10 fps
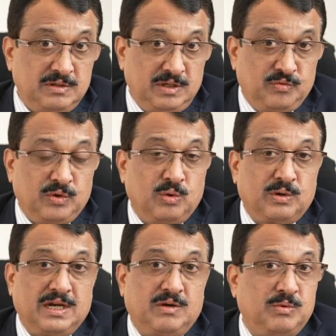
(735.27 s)
if you
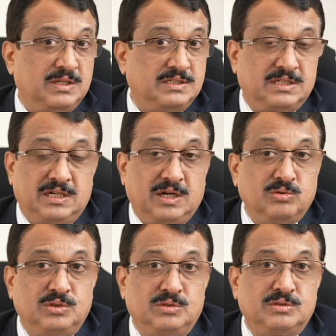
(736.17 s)
look at whether it's a
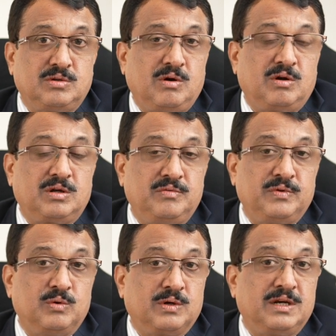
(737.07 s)
Dow Jones or if
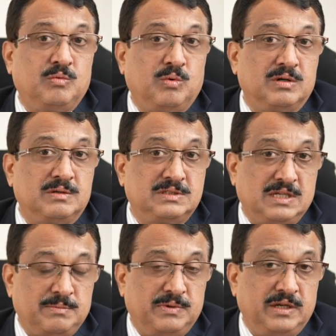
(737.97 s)
you look at what's
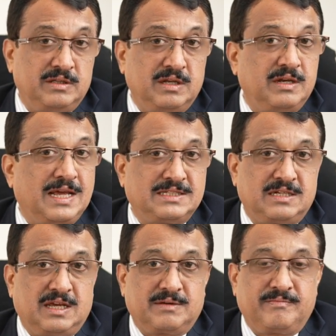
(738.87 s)
happening in the
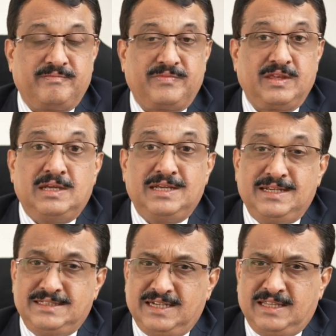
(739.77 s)
Nasdaq.
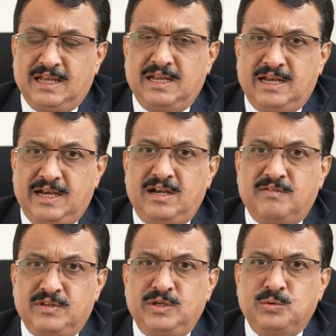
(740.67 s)
Is it the end
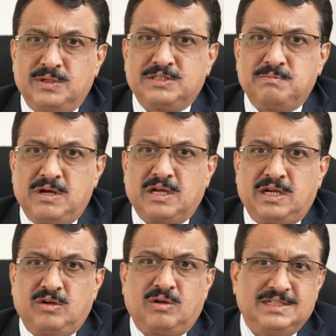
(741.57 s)
of the US
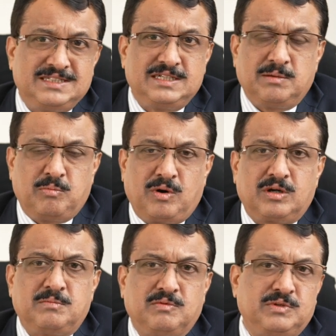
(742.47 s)
market or is it the
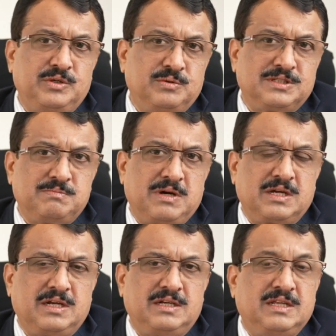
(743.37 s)
bottom of the US
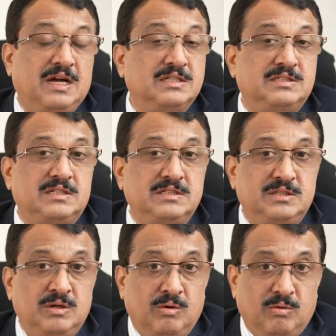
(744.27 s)
market? The answer is
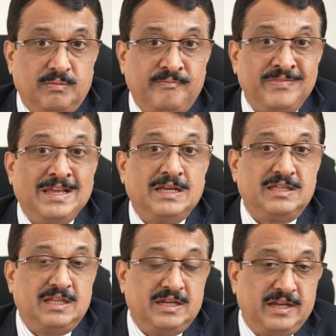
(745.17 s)
no.
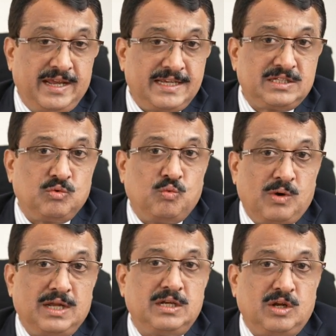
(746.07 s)
The next
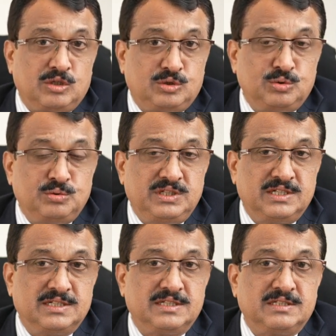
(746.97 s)
1 or 2
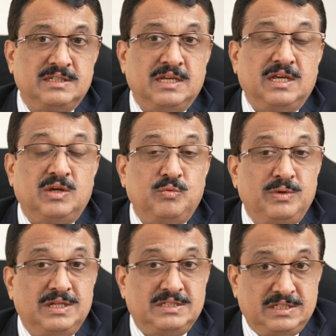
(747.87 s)
years
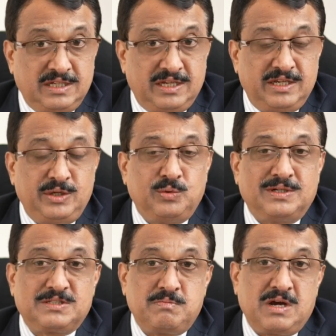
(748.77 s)
will see
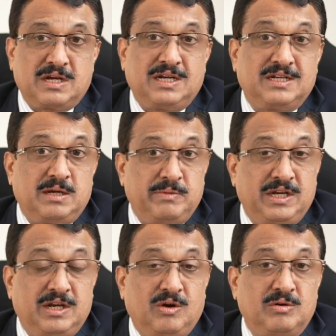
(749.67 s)
US market
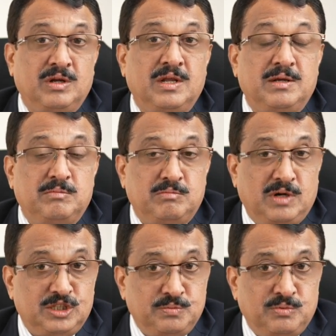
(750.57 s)
coming down
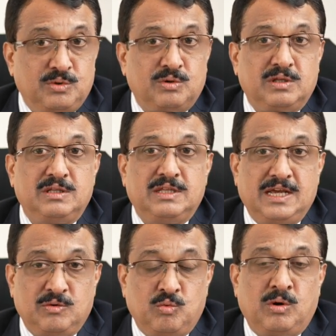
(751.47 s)
much more
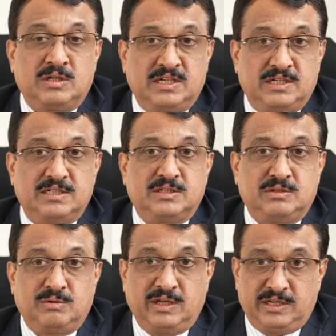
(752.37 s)
than what it is
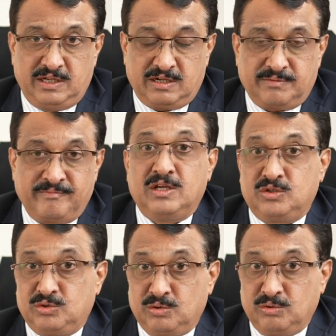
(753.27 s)
today here.
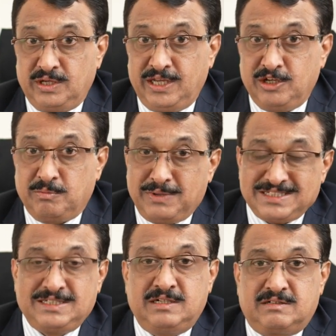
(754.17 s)
So in your
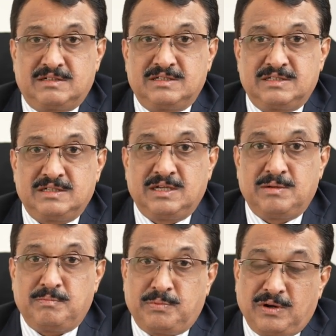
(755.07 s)
best interest,
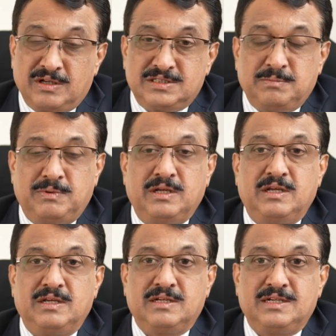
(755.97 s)

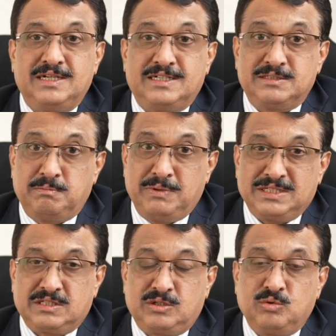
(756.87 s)
possibly it is
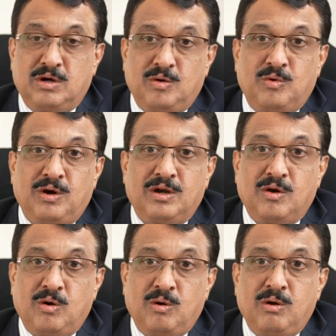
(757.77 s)
best to avoid
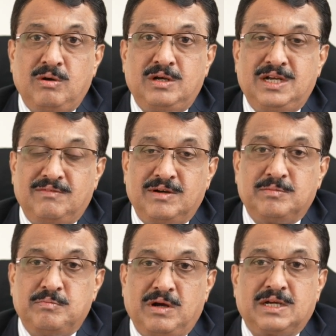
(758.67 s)
all
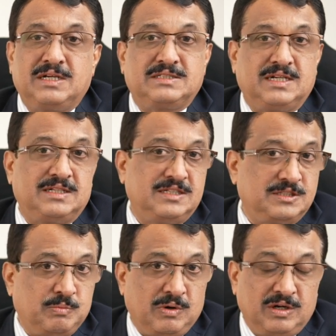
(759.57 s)
developed markets at
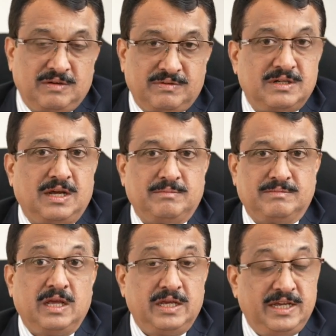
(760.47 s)
this point of
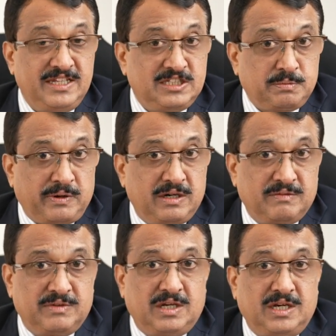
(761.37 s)
time. In spite
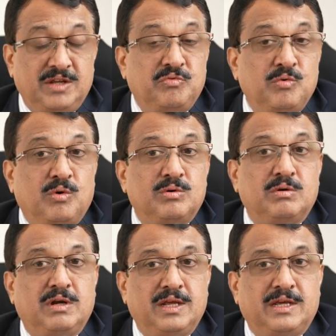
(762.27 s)
of that, if you want
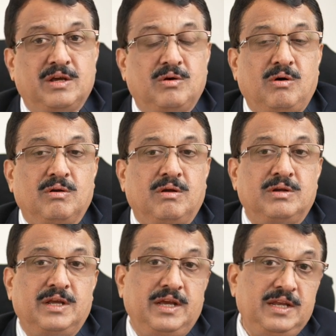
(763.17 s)
to take a call
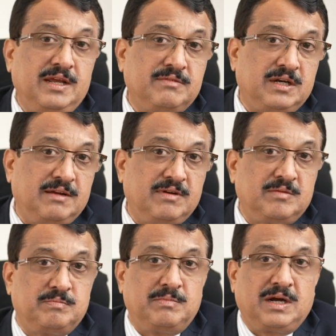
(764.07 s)
on any of the
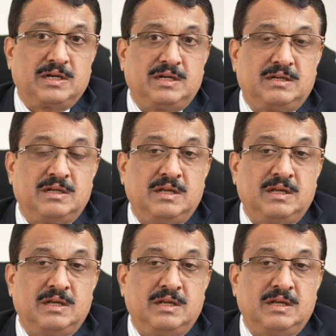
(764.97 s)
developed market,